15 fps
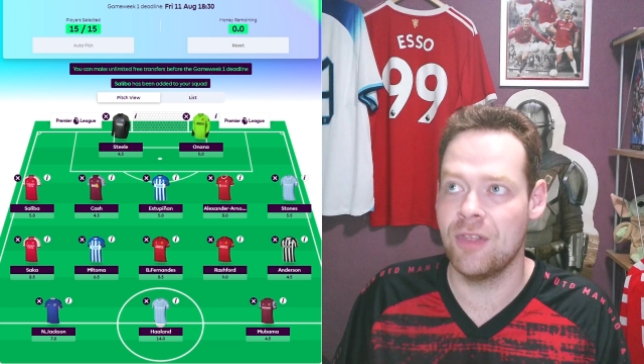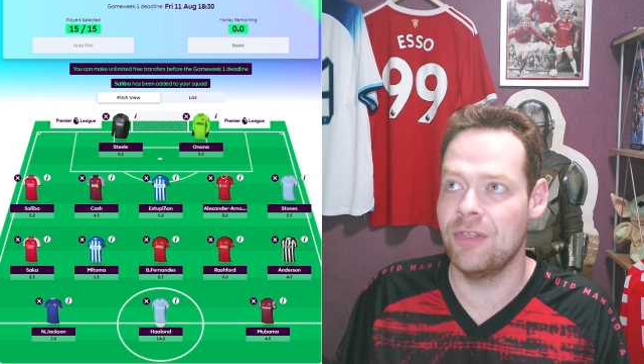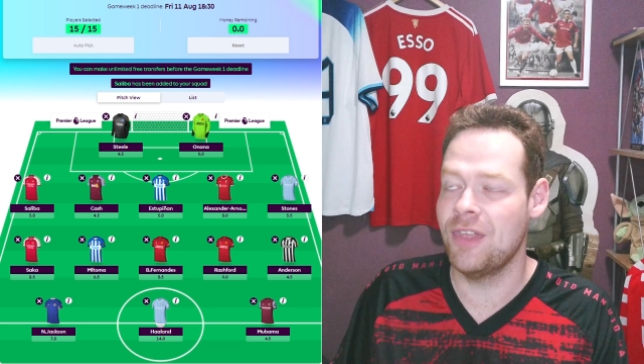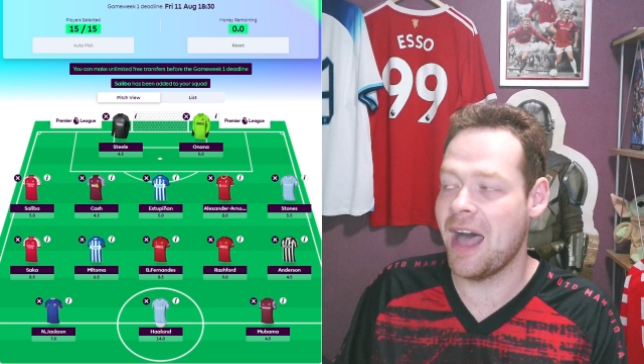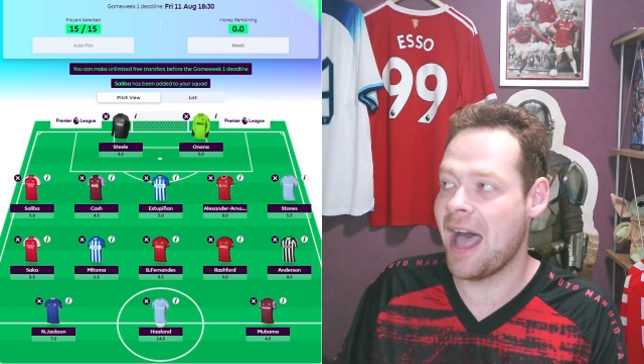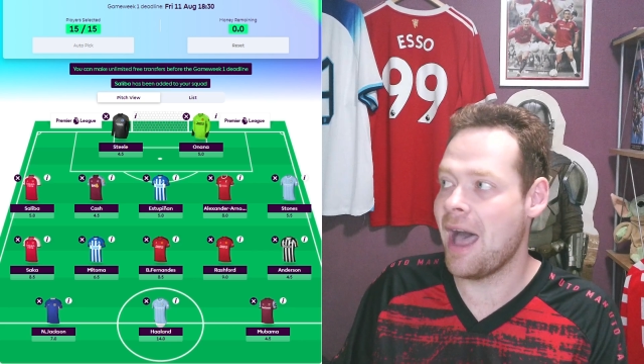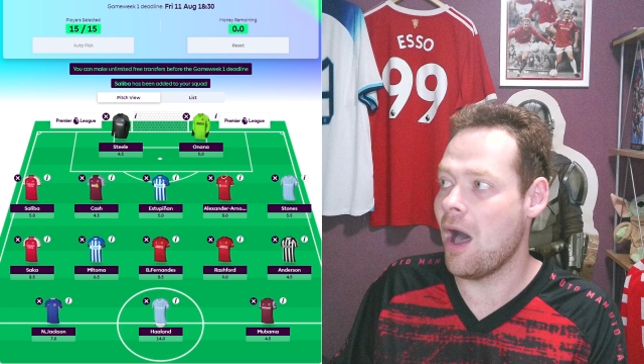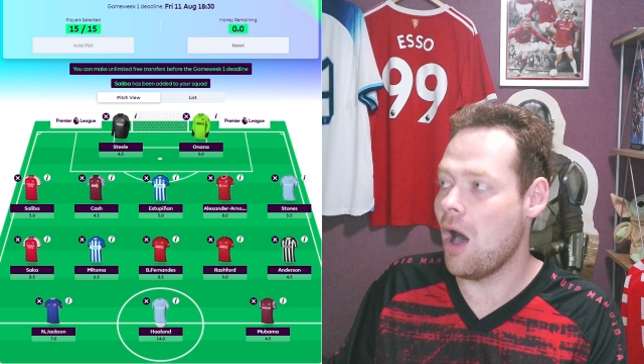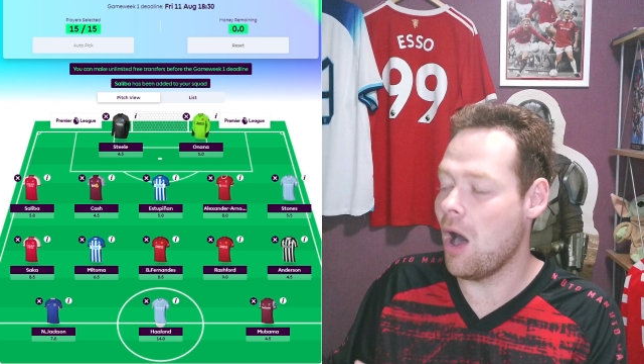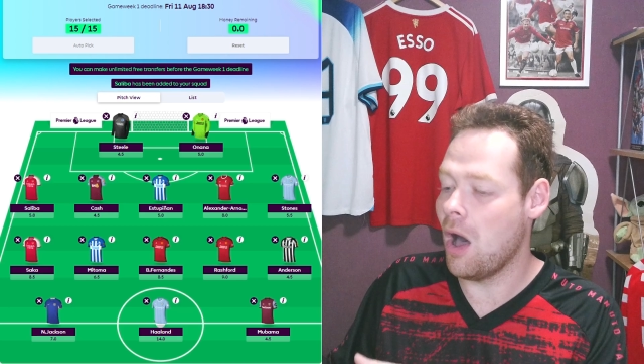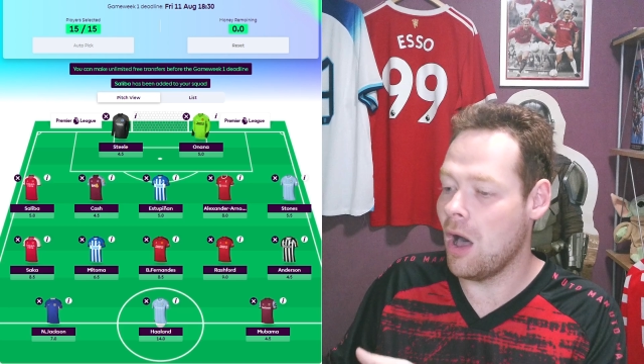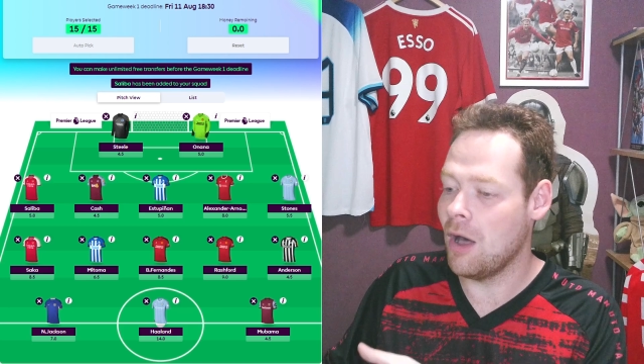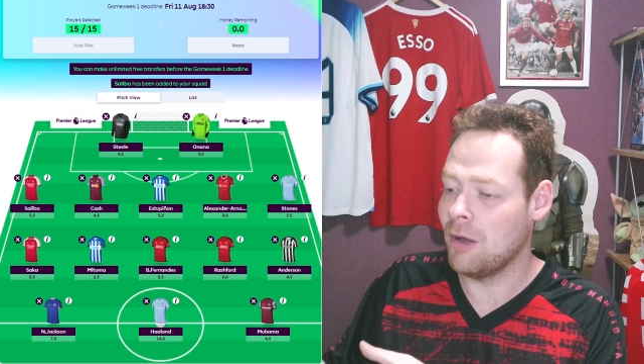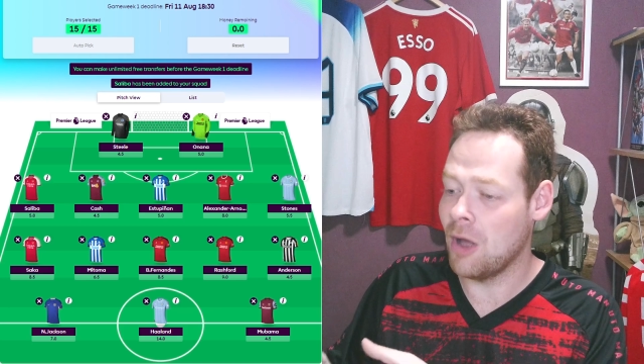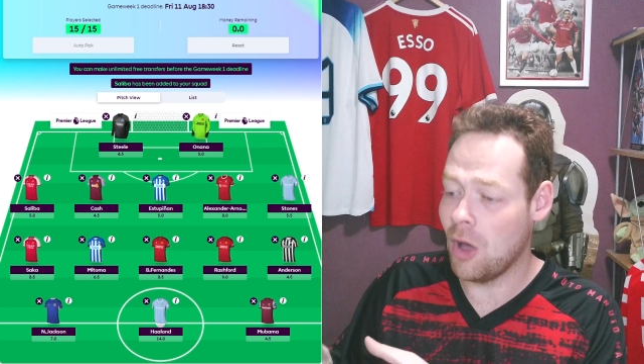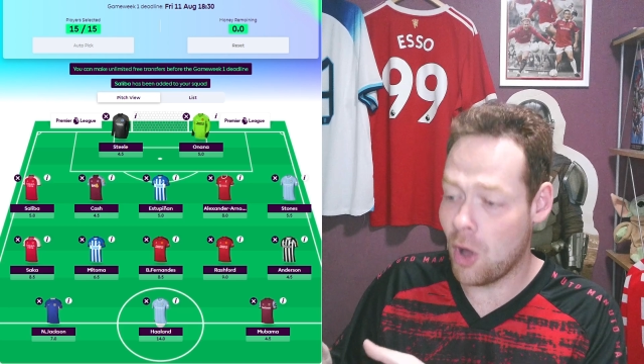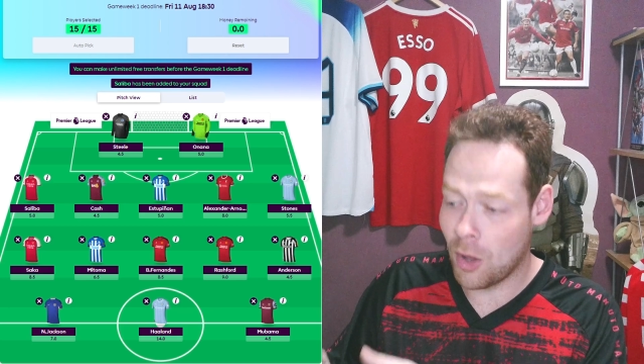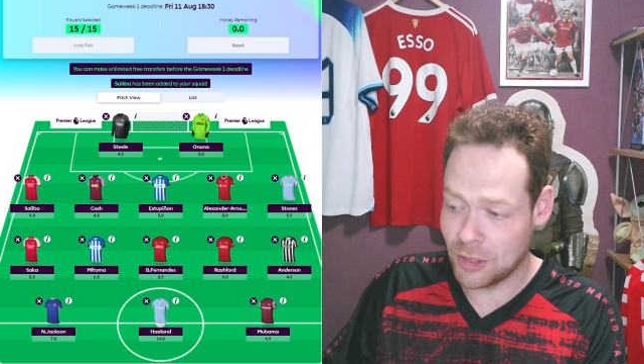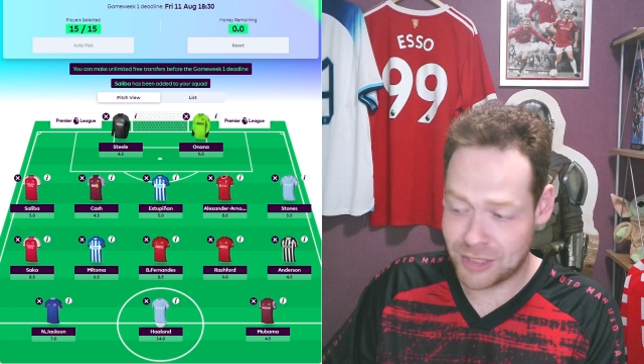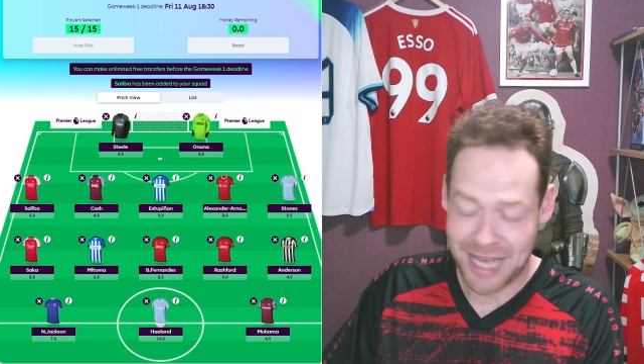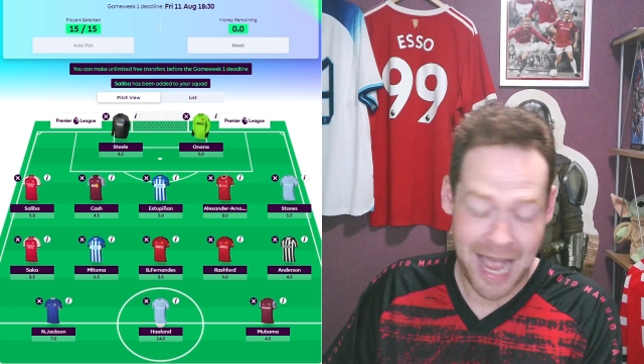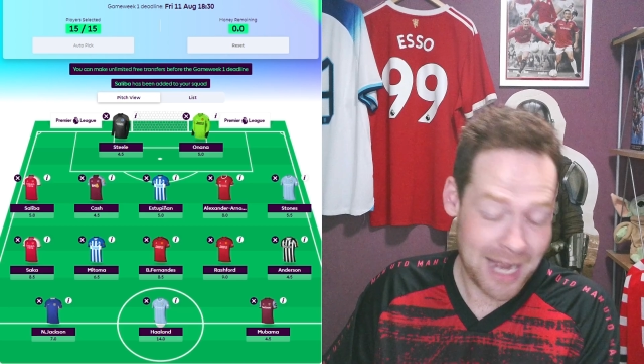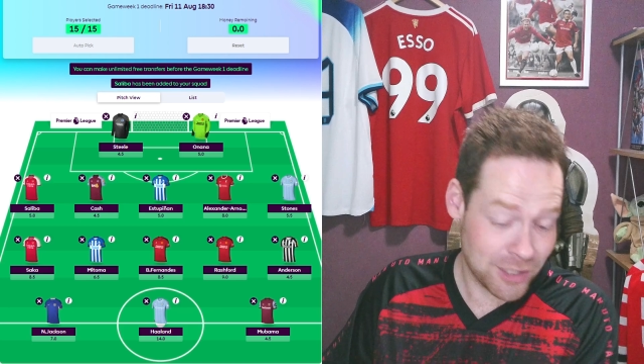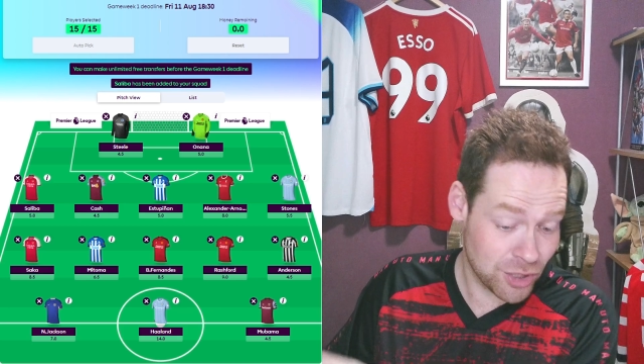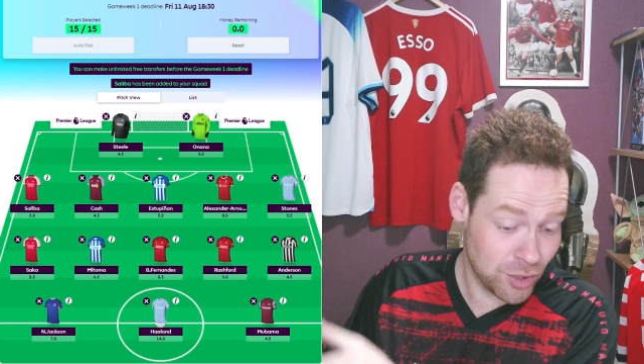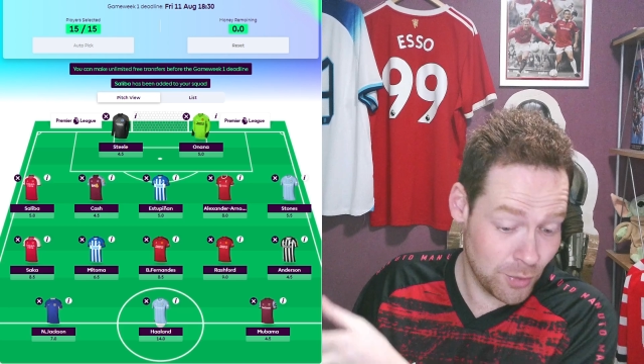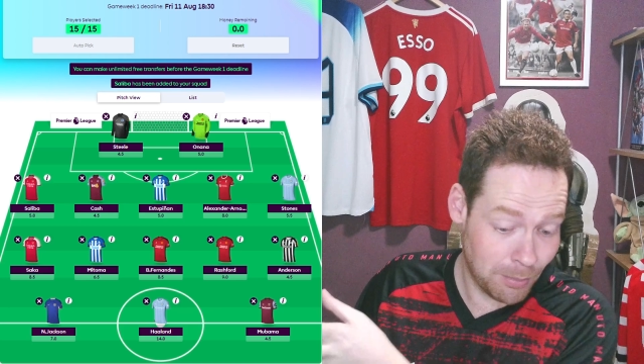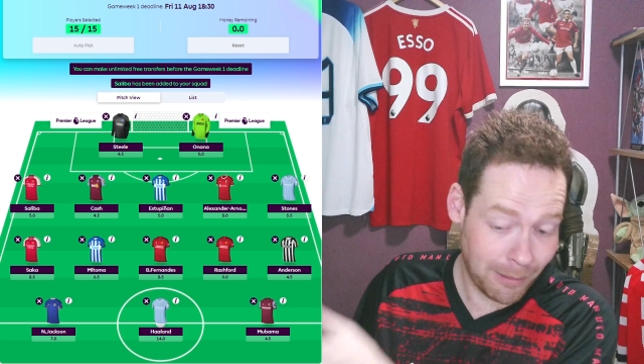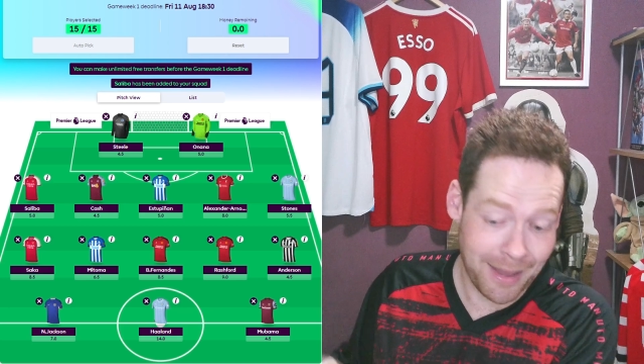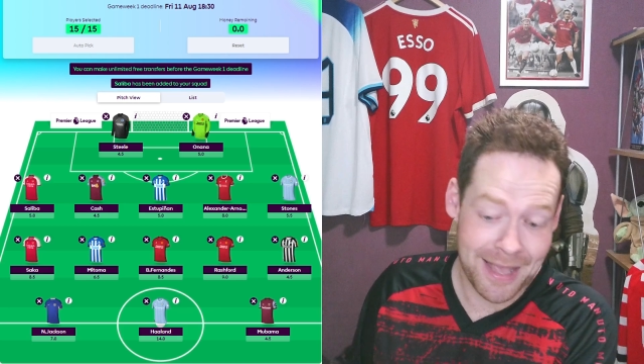that are attached
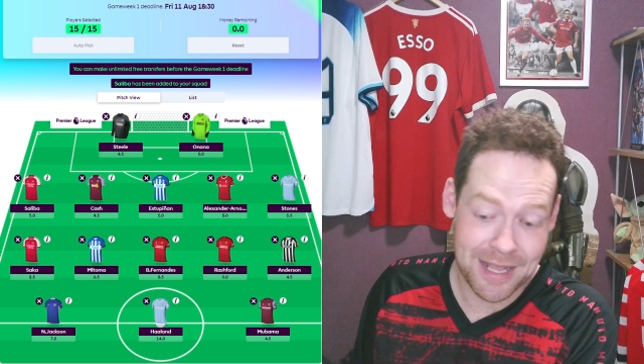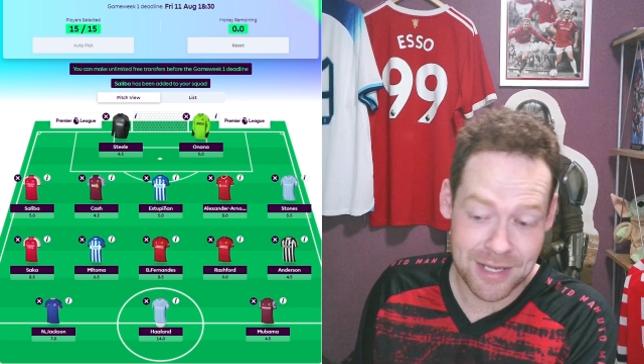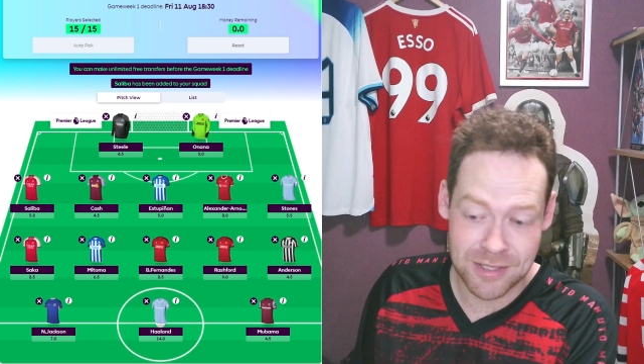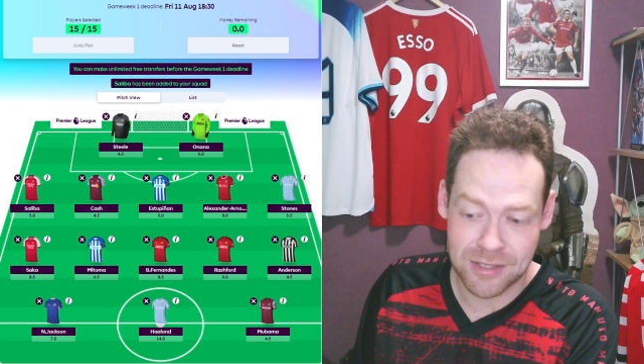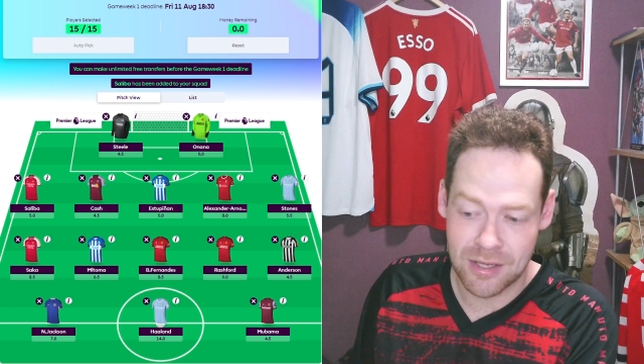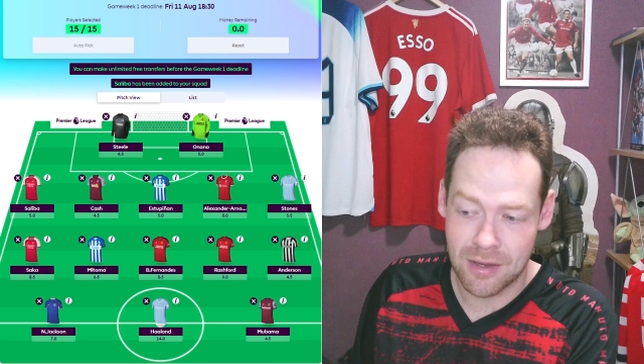to players